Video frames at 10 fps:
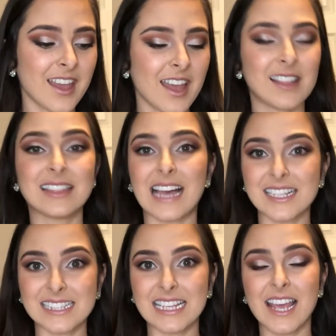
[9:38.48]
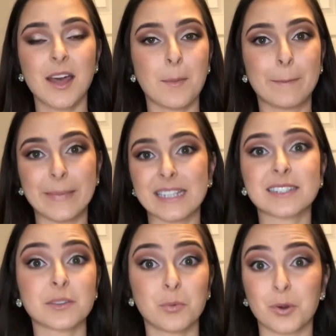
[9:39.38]
Lastly, Miss
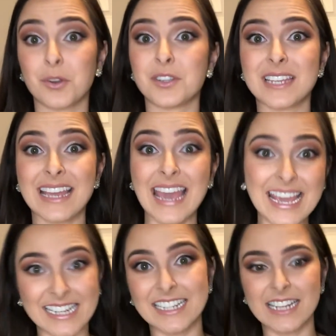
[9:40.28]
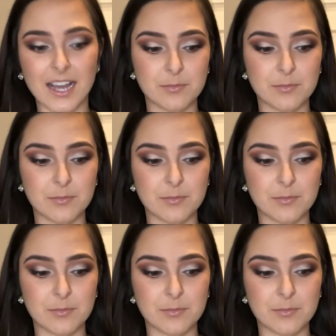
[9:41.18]
World Canada.